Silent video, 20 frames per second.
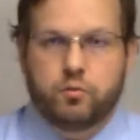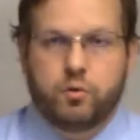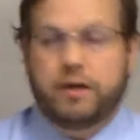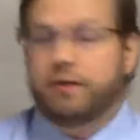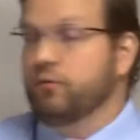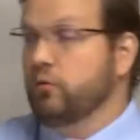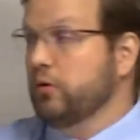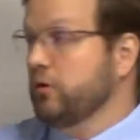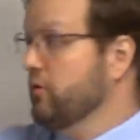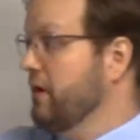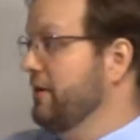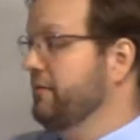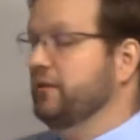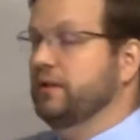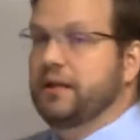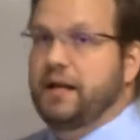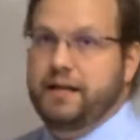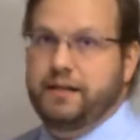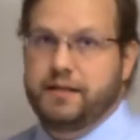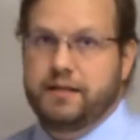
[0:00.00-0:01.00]
Whenever we graph a
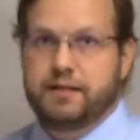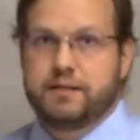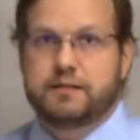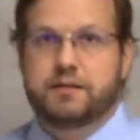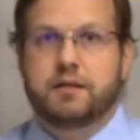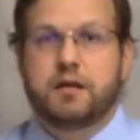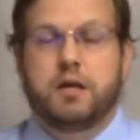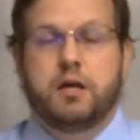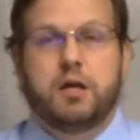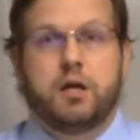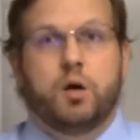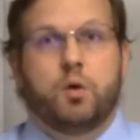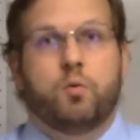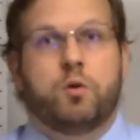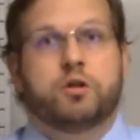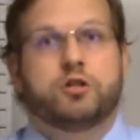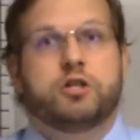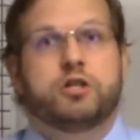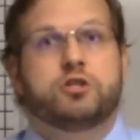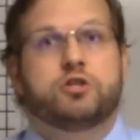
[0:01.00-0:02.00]
line, that is,
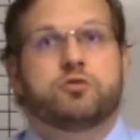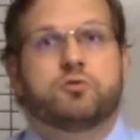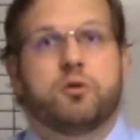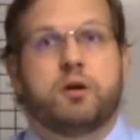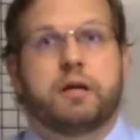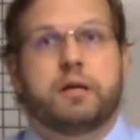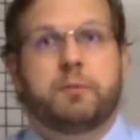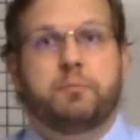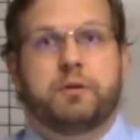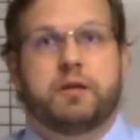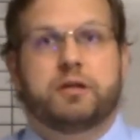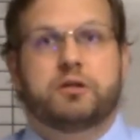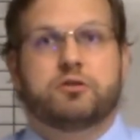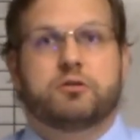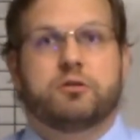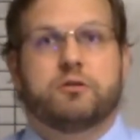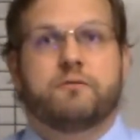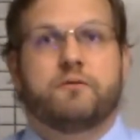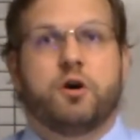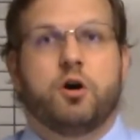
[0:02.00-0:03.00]
we're just drawing a
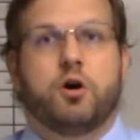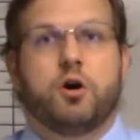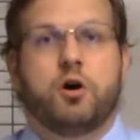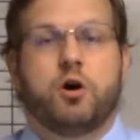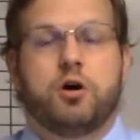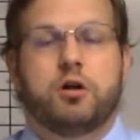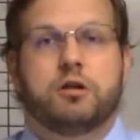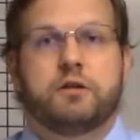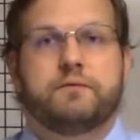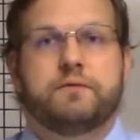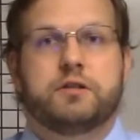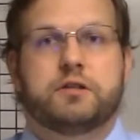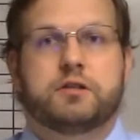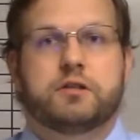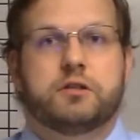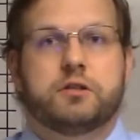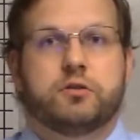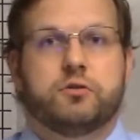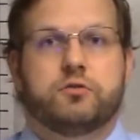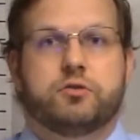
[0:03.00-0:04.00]
picture of all of the
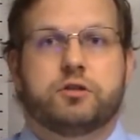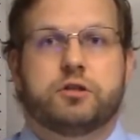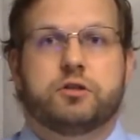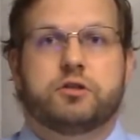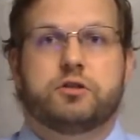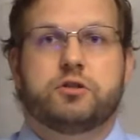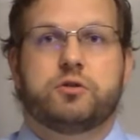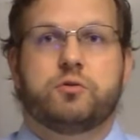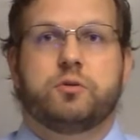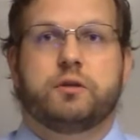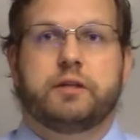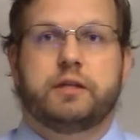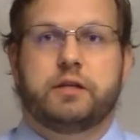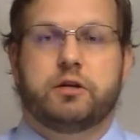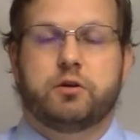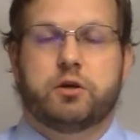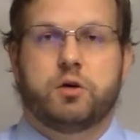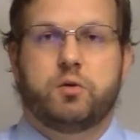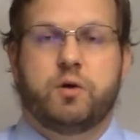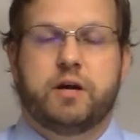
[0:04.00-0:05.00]
solutions to a
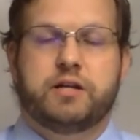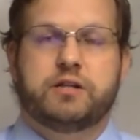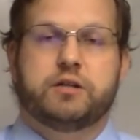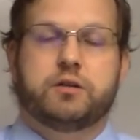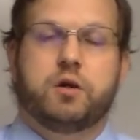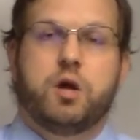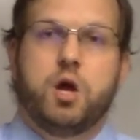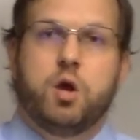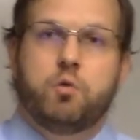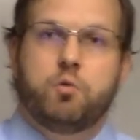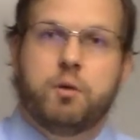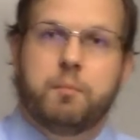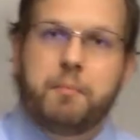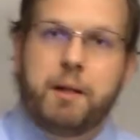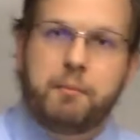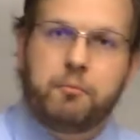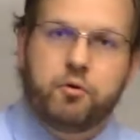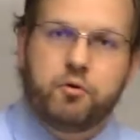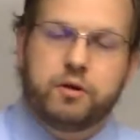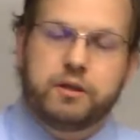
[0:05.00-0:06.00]
linear equation.
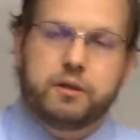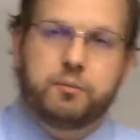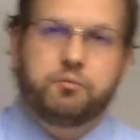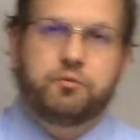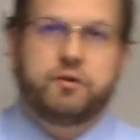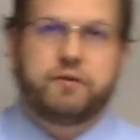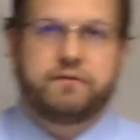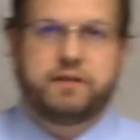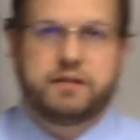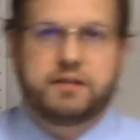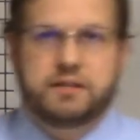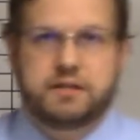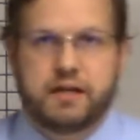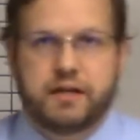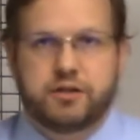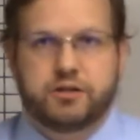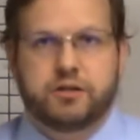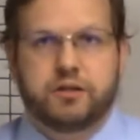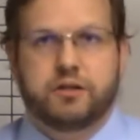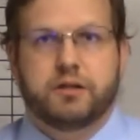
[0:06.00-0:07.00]
Remember in the previous
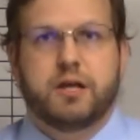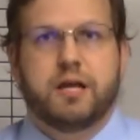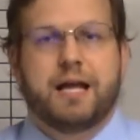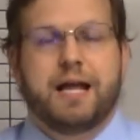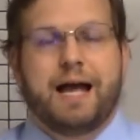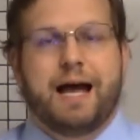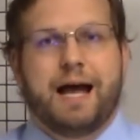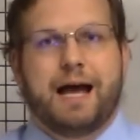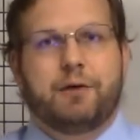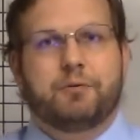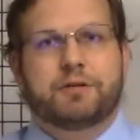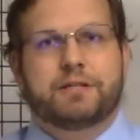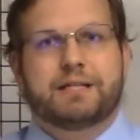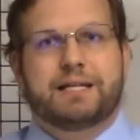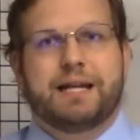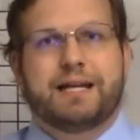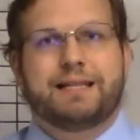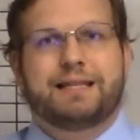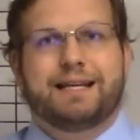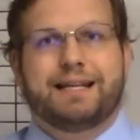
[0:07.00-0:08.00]
section I was
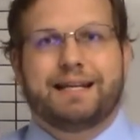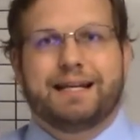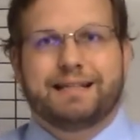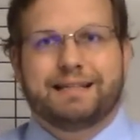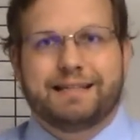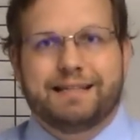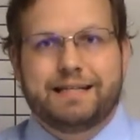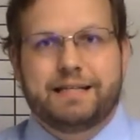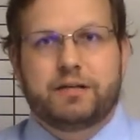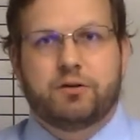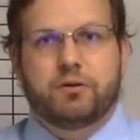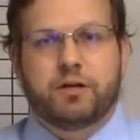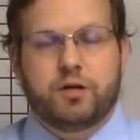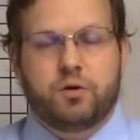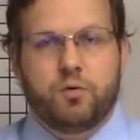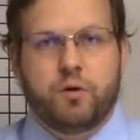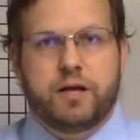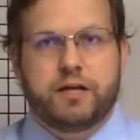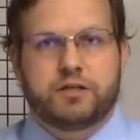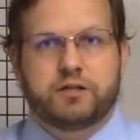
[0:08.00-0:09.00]
saying that a linear
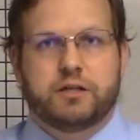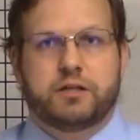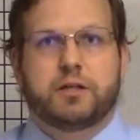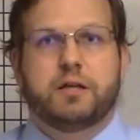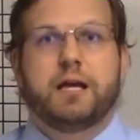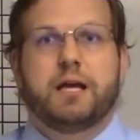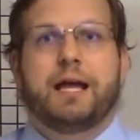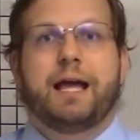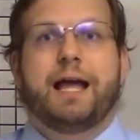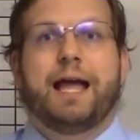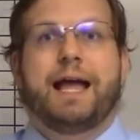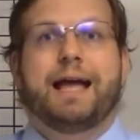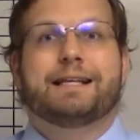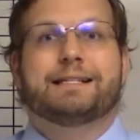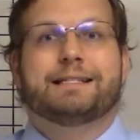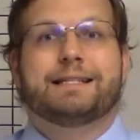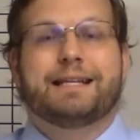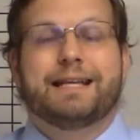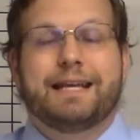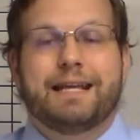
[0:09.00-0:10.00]
equation has
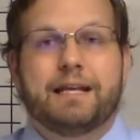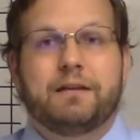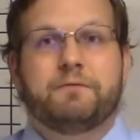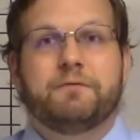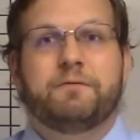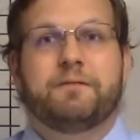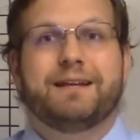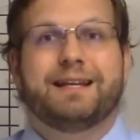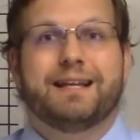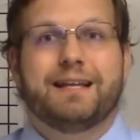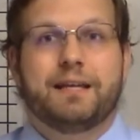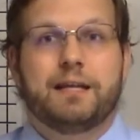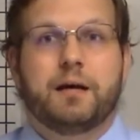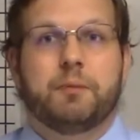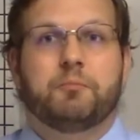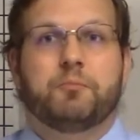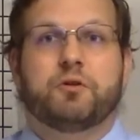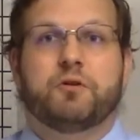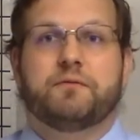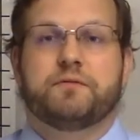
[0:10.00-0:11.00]
an infinite
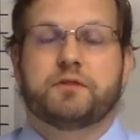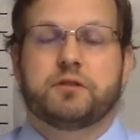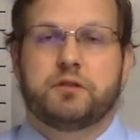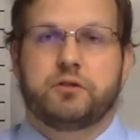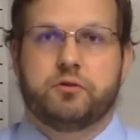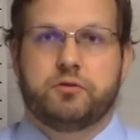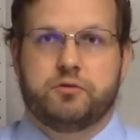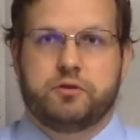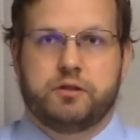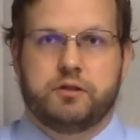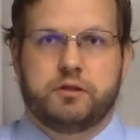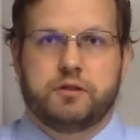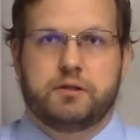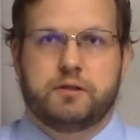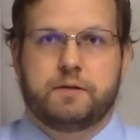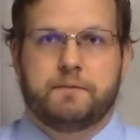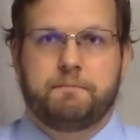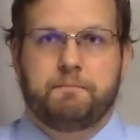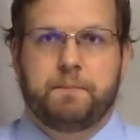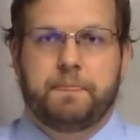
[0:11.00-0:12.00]
number of solutions.
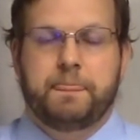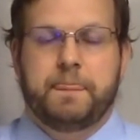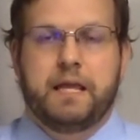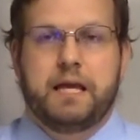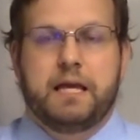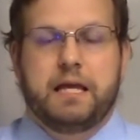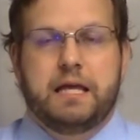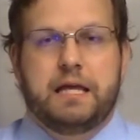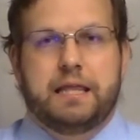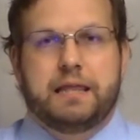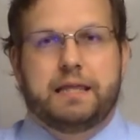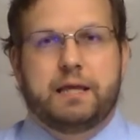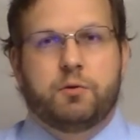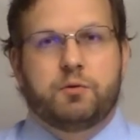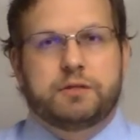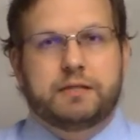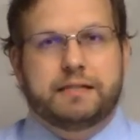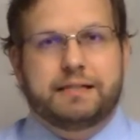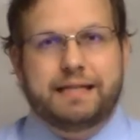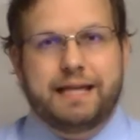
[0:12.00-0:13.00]
There
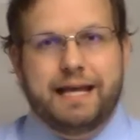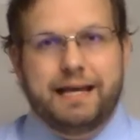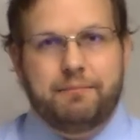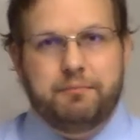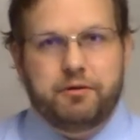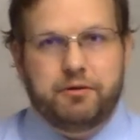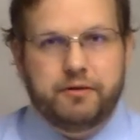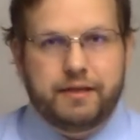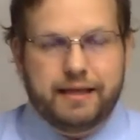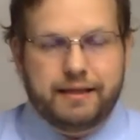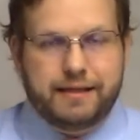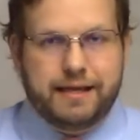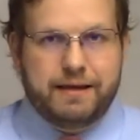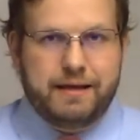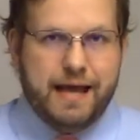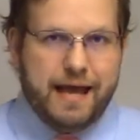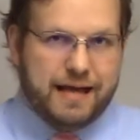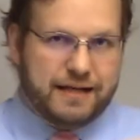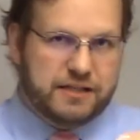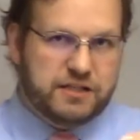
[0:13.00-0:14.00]
was a table that they
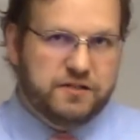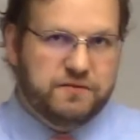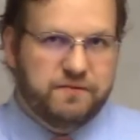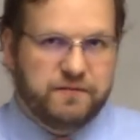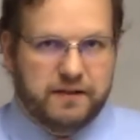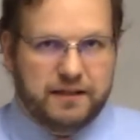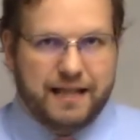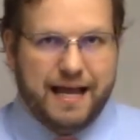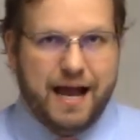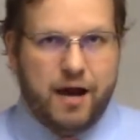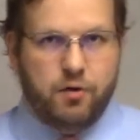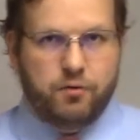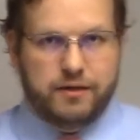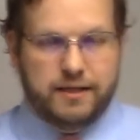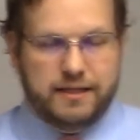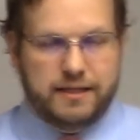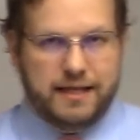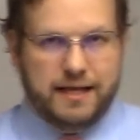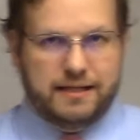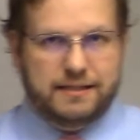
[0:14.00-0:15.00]
had us fill out
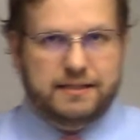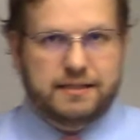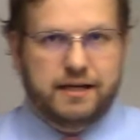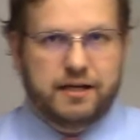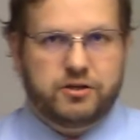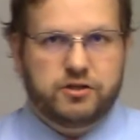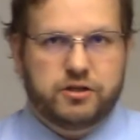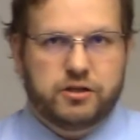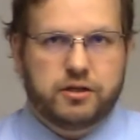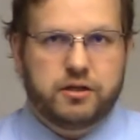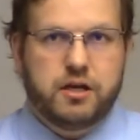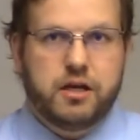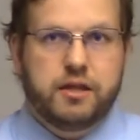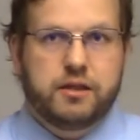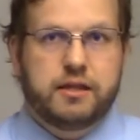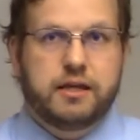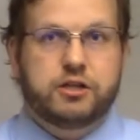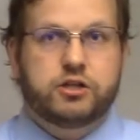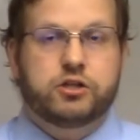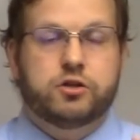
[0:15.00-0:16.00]
in that section
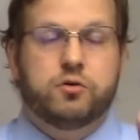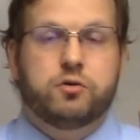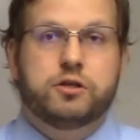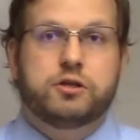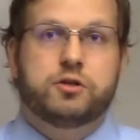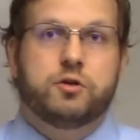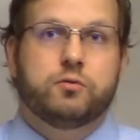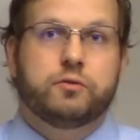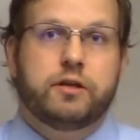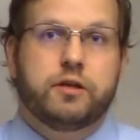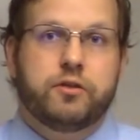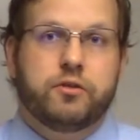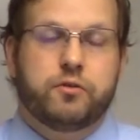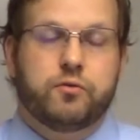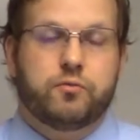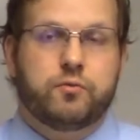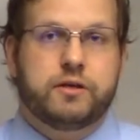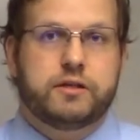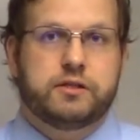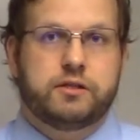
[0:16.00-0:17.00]
that showed us only
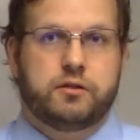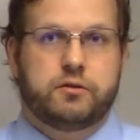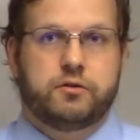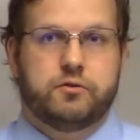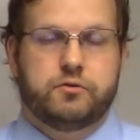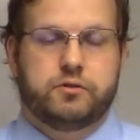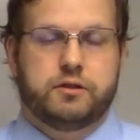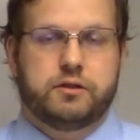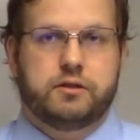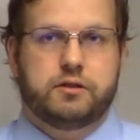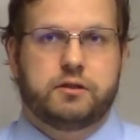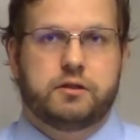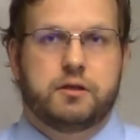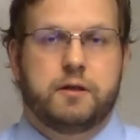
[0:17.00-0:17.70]
3 solutions.